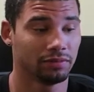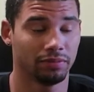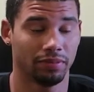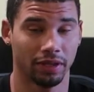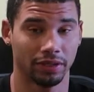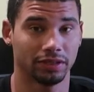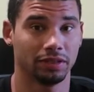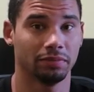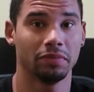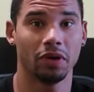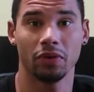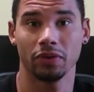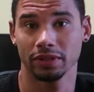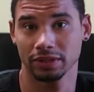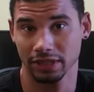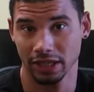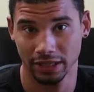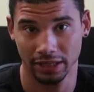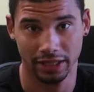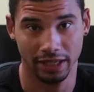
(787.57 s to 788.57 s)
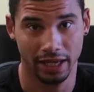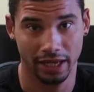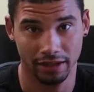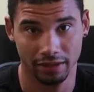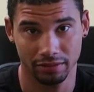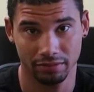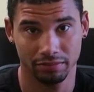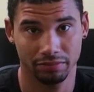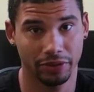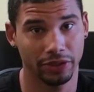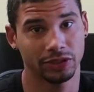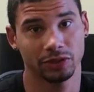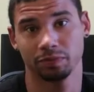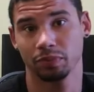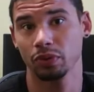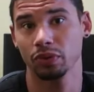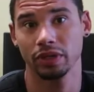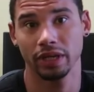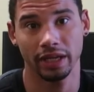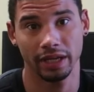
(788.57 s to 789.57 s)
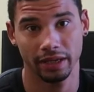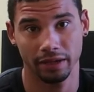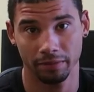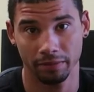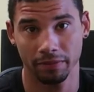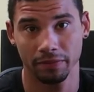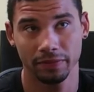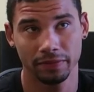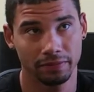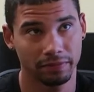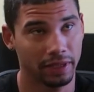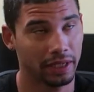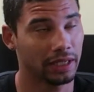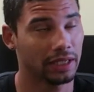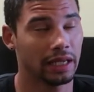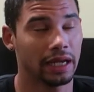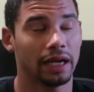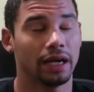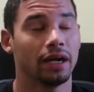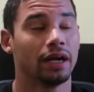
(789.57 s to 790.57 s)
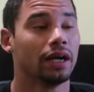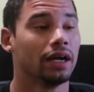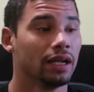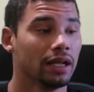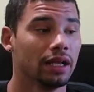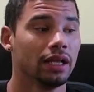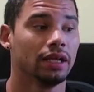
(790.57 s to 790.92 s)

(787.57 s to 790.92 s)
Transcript: plus a bonus at the end, plus per diem being there.